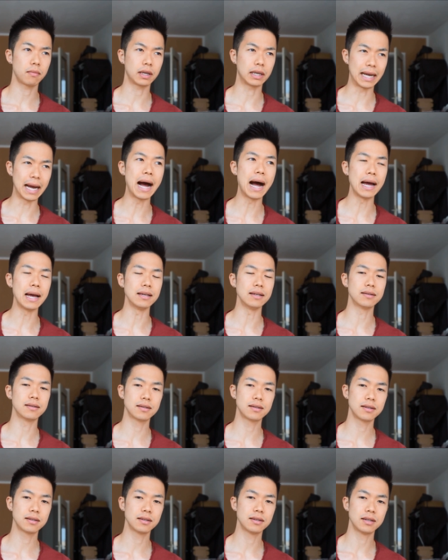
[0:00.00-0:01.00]

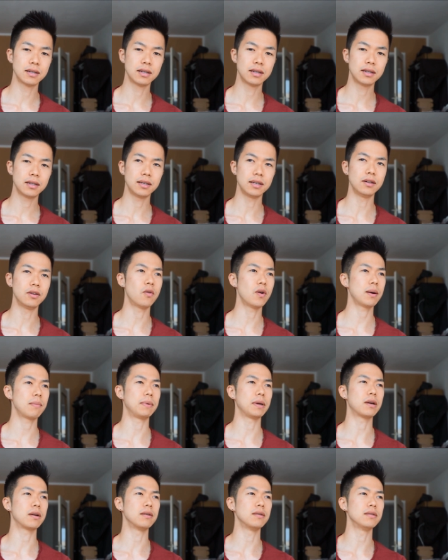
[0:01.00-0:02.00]
guys. You know what?
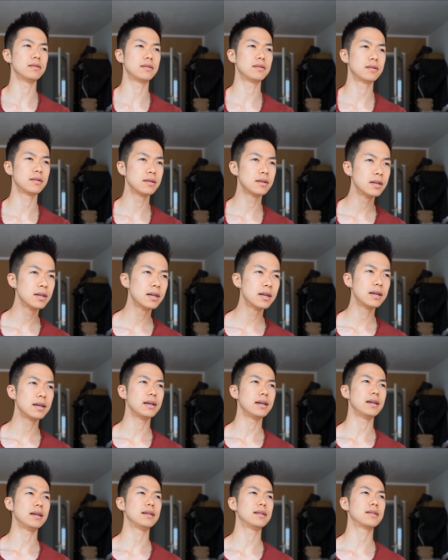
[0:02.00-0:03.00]
Because
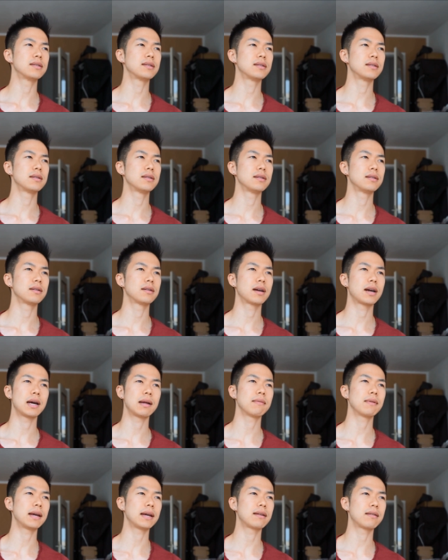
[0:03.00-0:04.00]
it's
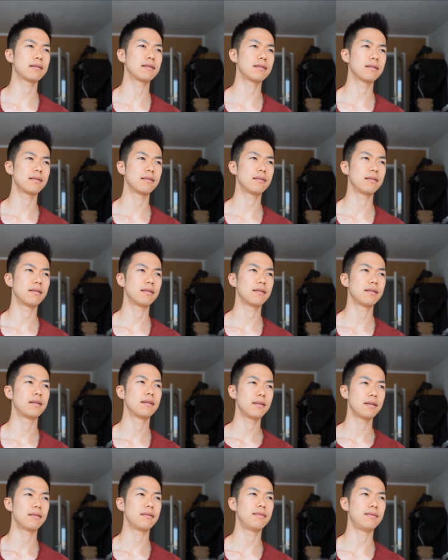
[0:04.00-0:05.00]
kind of like
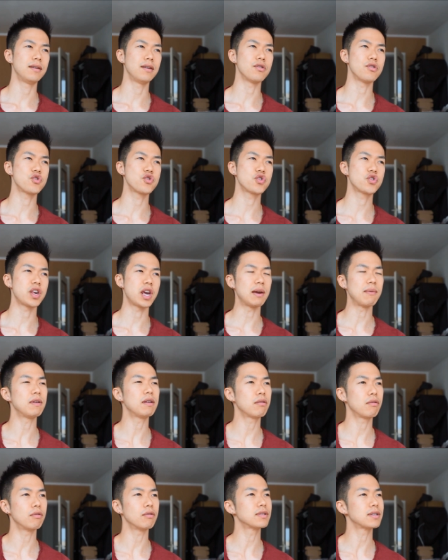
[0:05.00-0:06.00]
they're
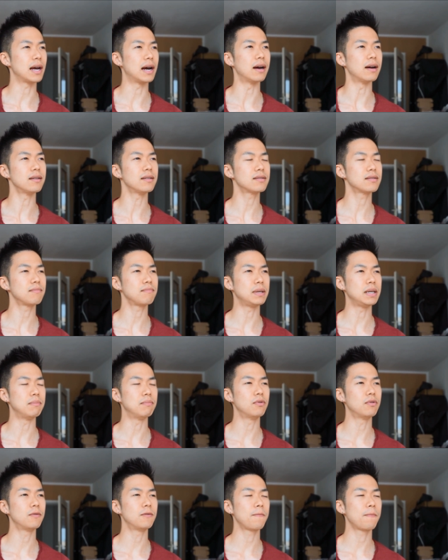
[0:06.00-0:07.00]
shaming those guys,
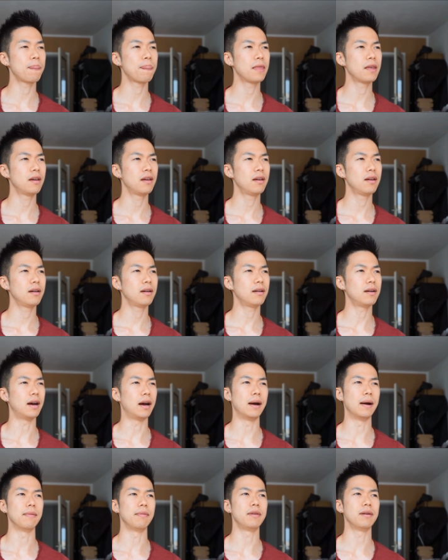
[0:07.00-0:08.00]
people.
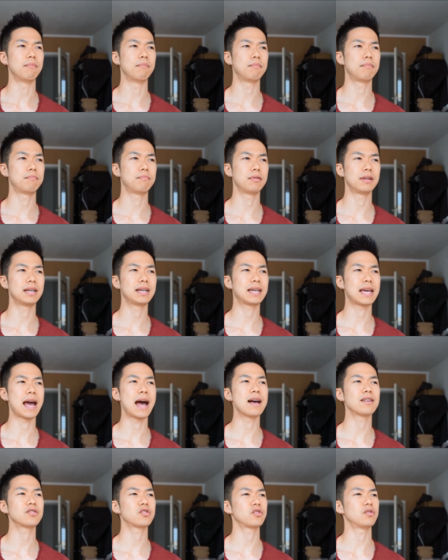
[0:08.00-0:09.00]
Uh, they're putting
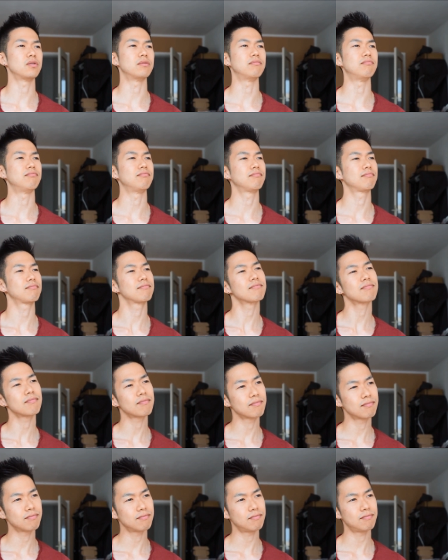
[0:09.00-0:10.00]
cast on,
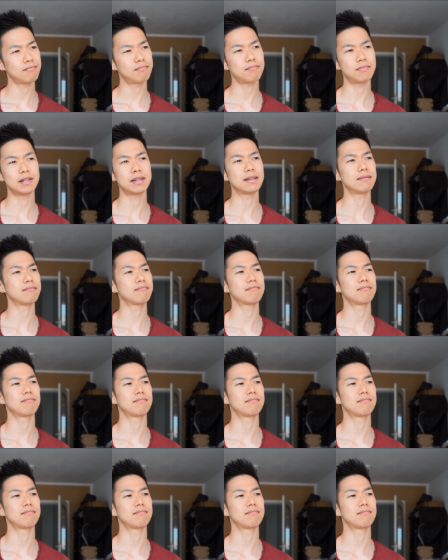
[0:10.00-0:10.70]
putting